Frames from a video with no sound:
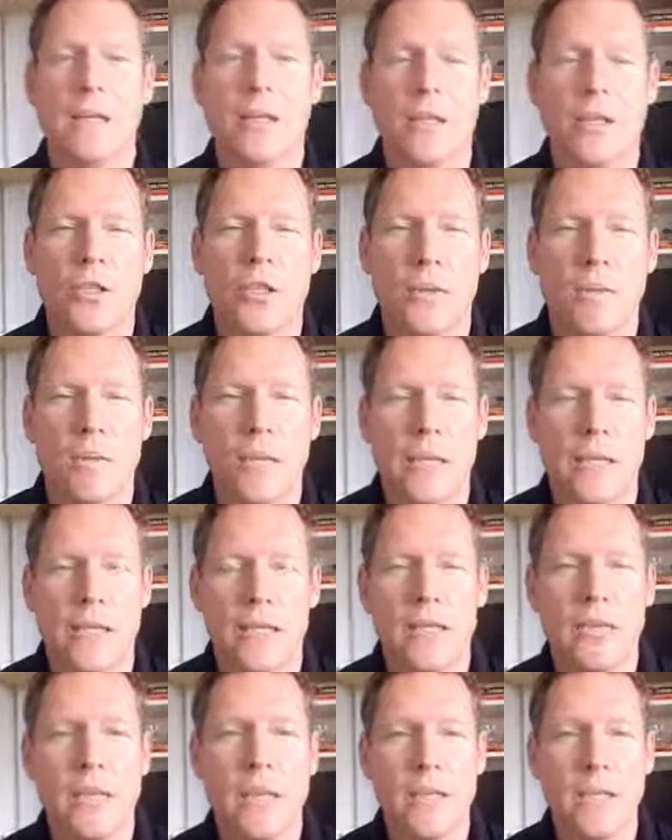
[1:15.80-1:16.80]
to chop down
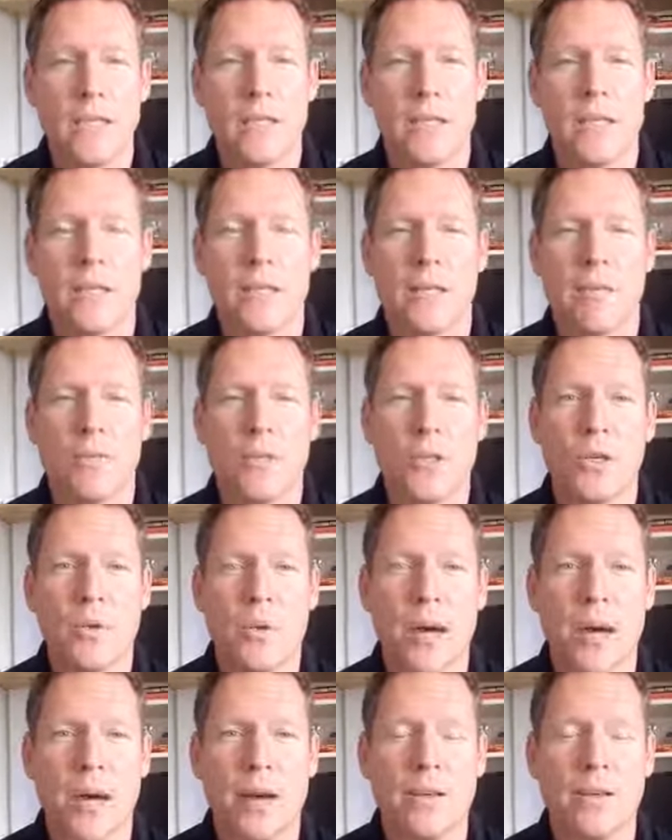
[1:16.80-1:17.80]
that tree, it's taking them
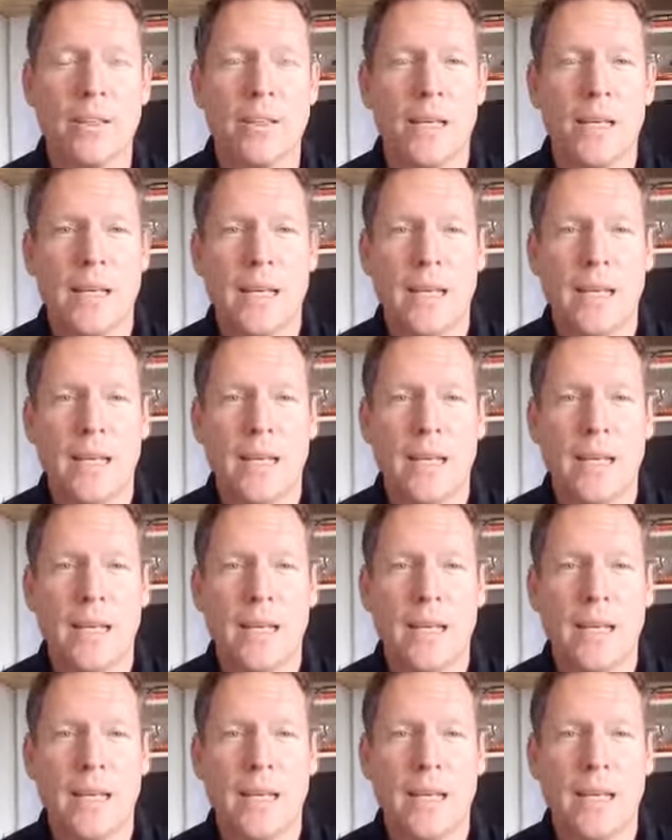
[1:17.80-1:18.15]
2 hours.